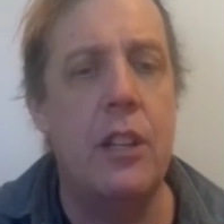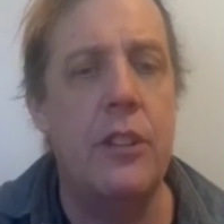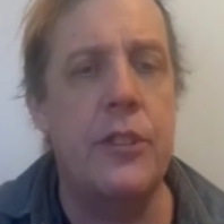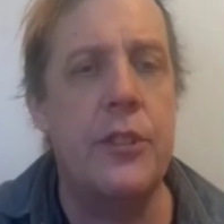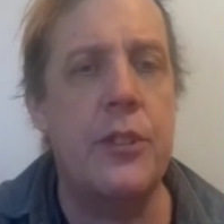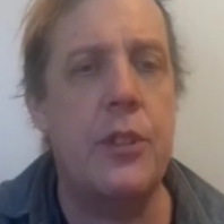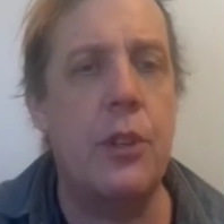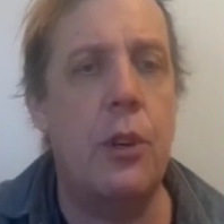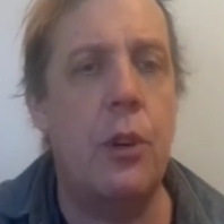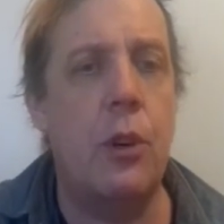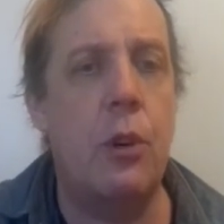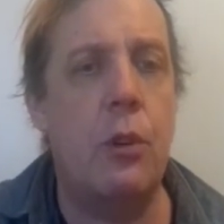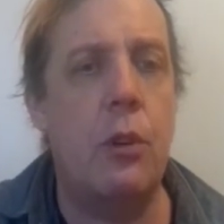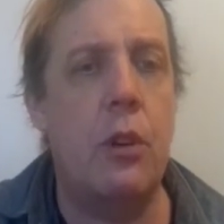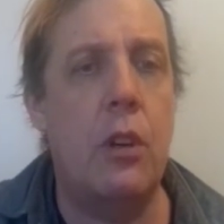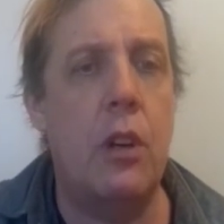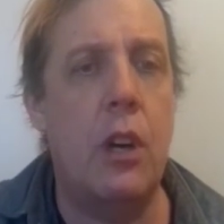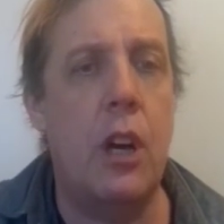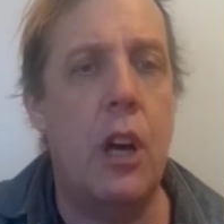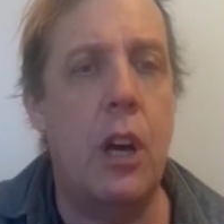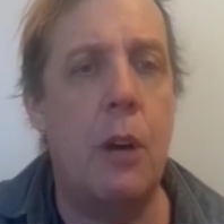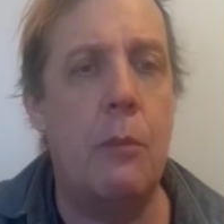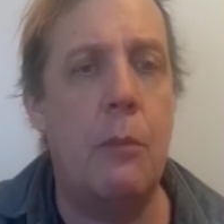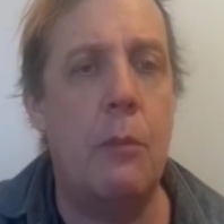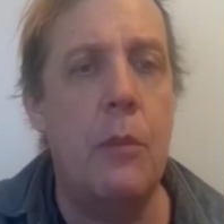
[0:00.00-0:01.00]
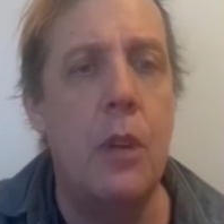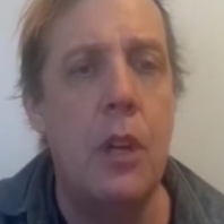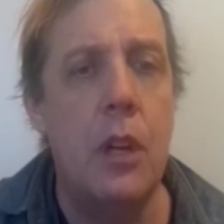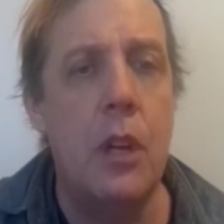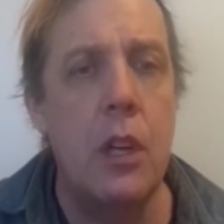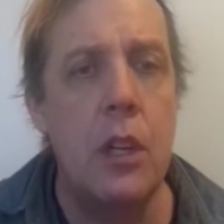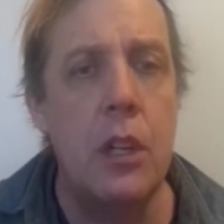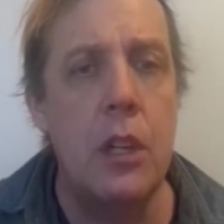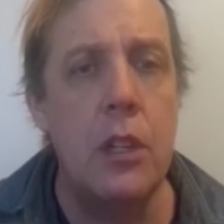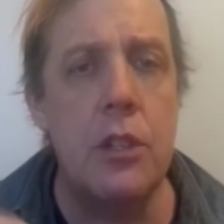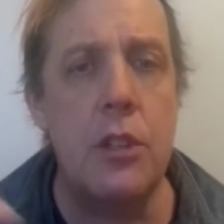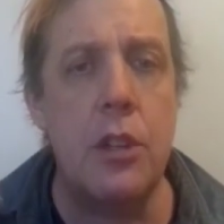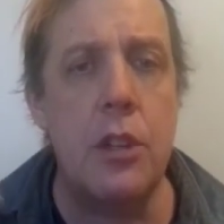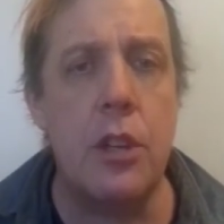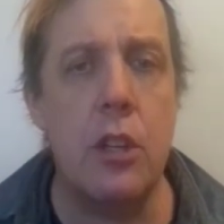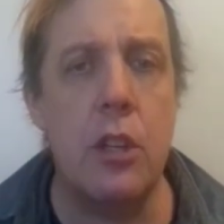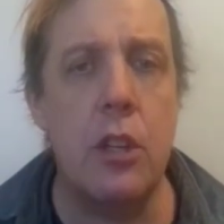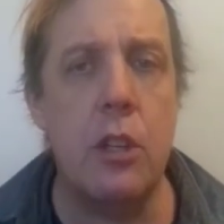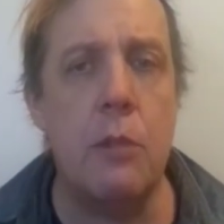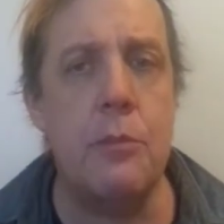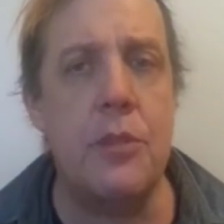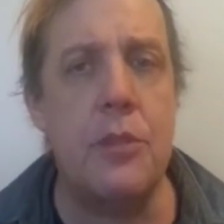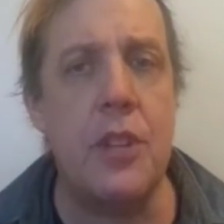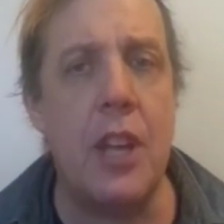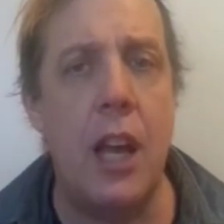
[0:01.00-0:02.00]
So um,
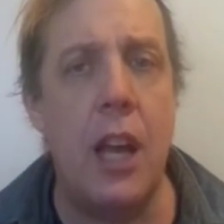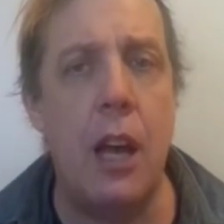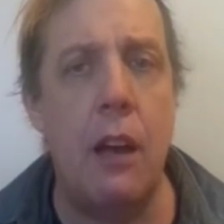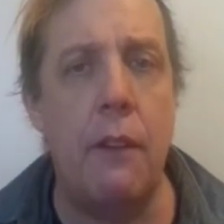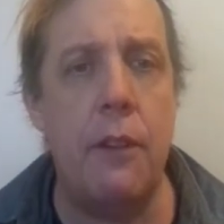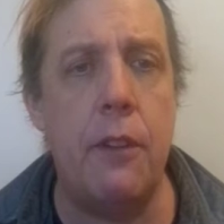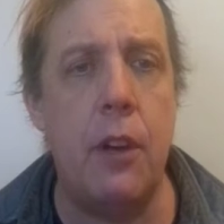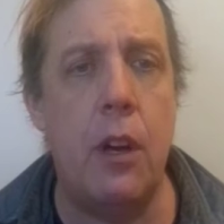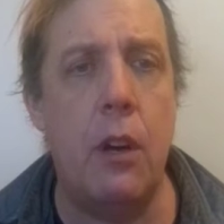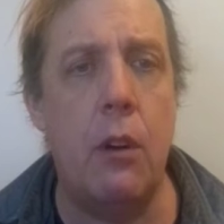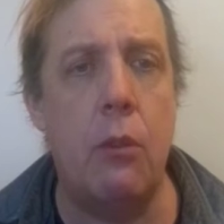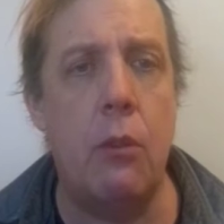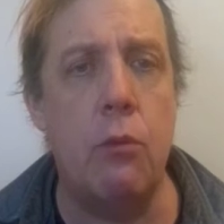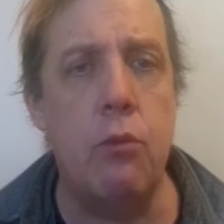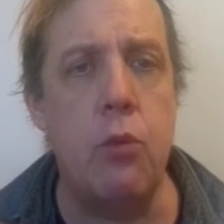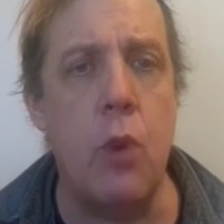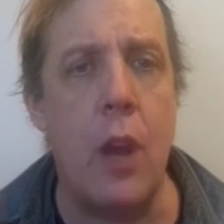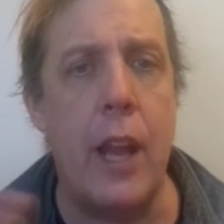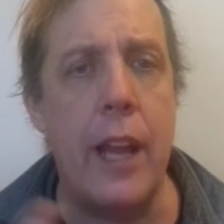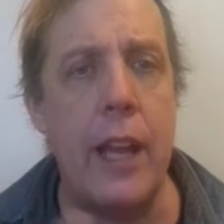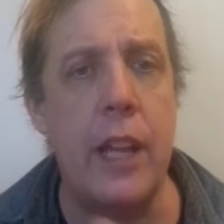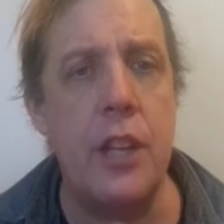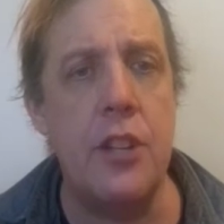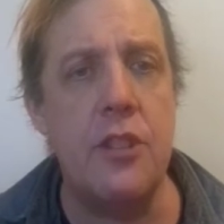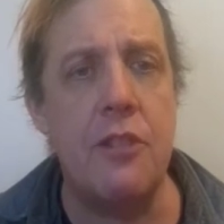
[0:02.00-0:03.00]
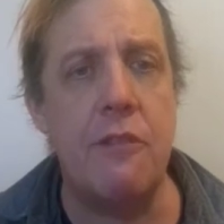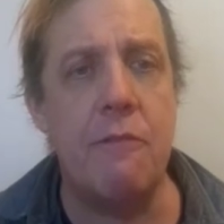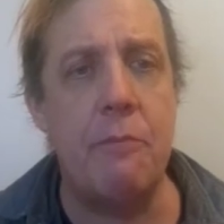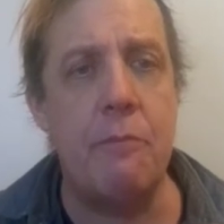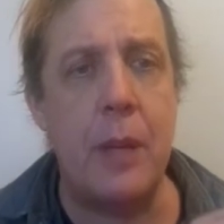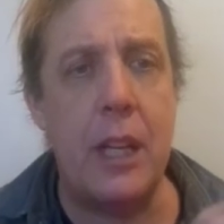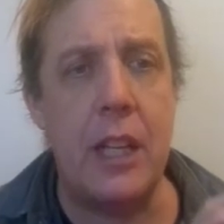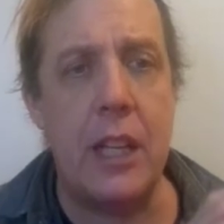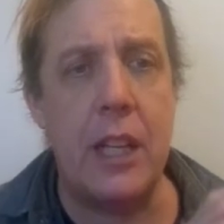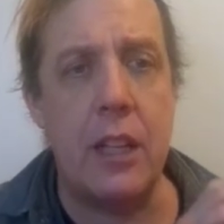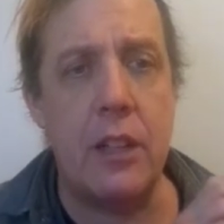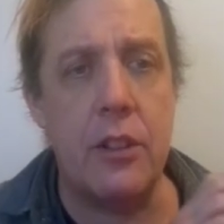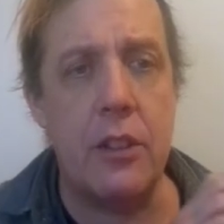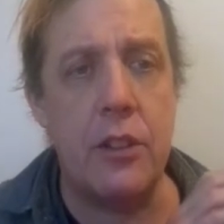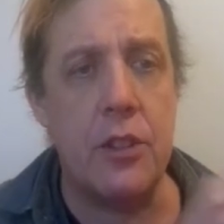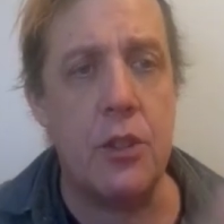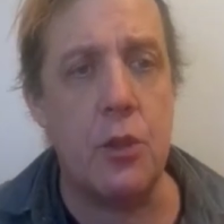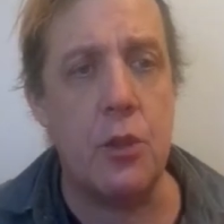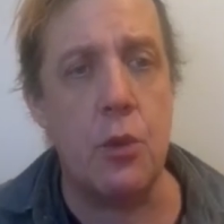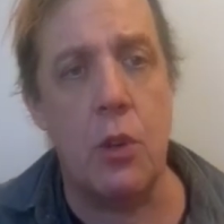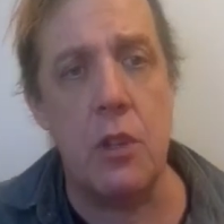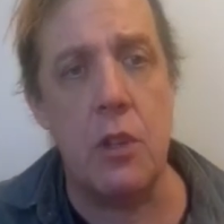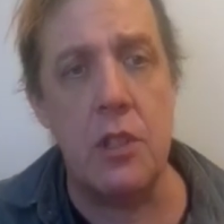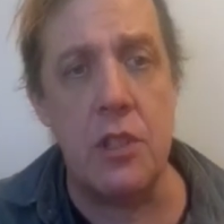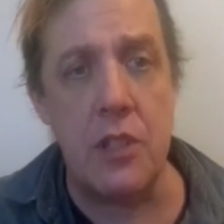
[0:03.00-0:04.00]
terms have a range of meaning in the
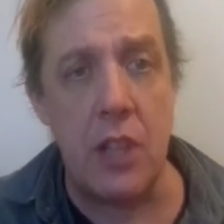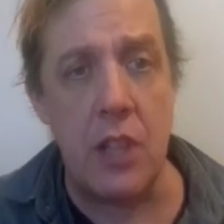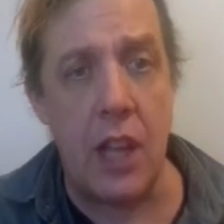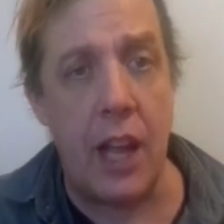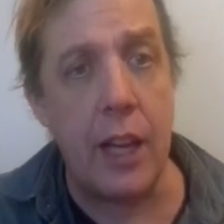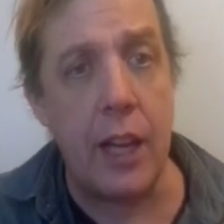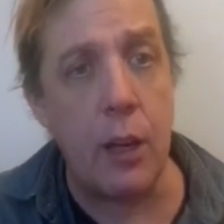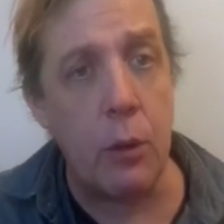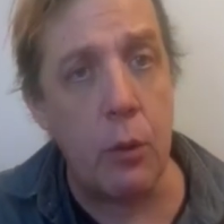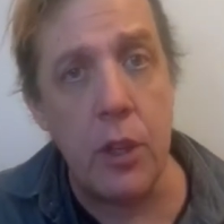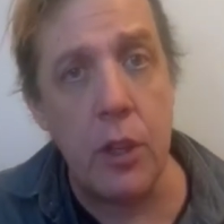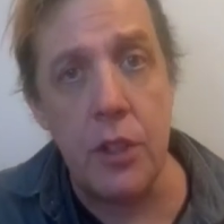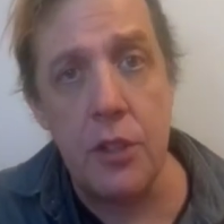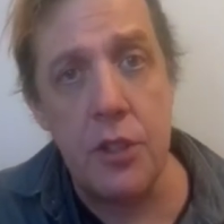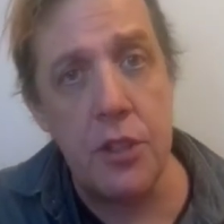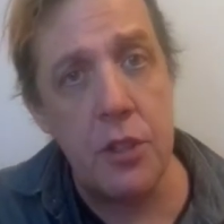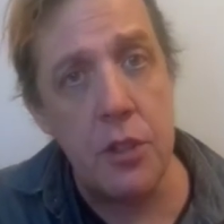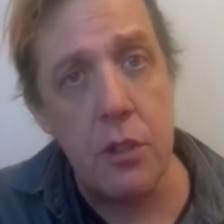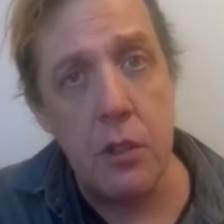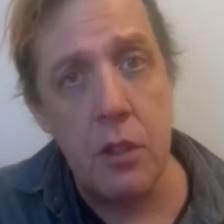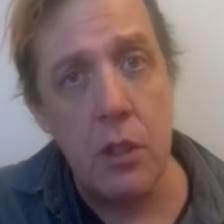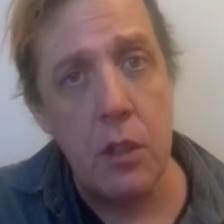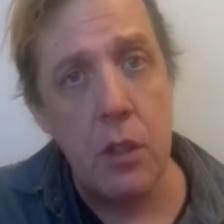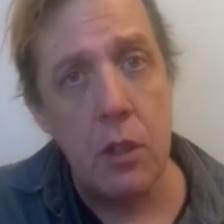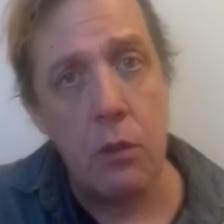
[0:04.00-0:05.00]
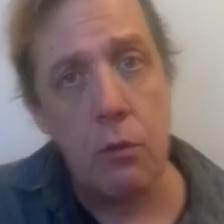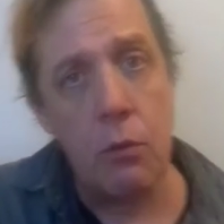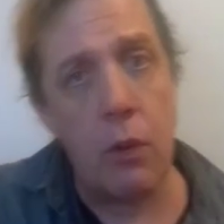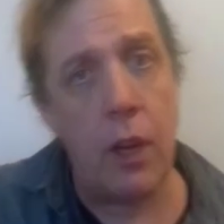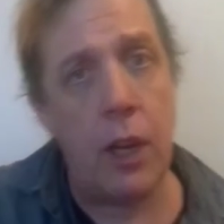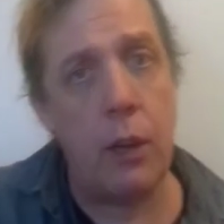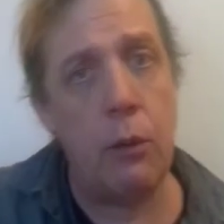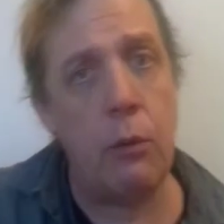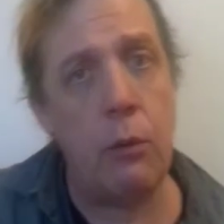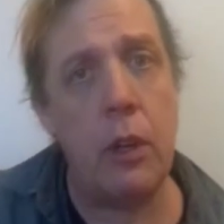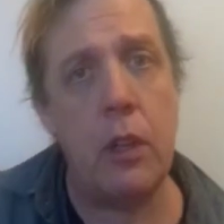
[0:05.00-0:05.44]
source language, right?